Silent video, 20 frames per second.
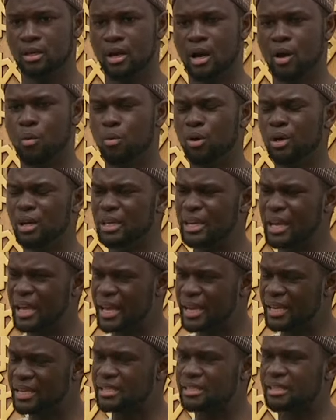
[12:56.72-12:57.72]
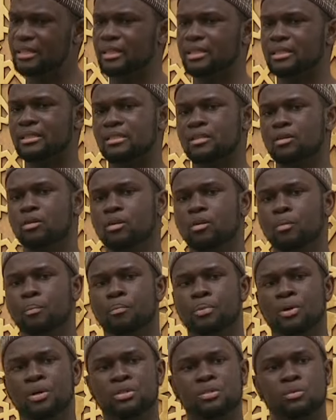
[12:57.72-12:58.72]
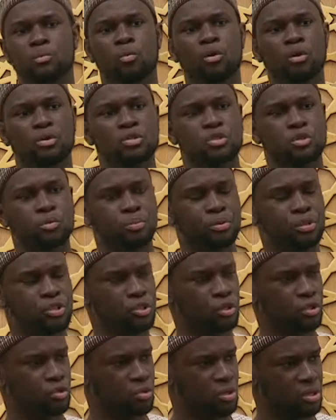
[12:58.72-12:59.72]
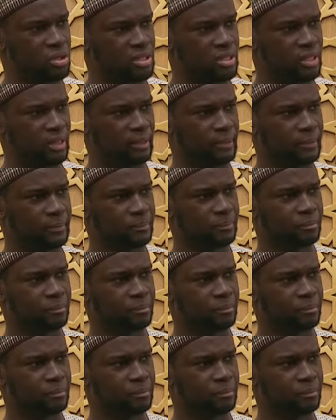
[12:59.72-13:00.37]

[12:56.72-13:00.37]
And what an excellent one to put your trust in.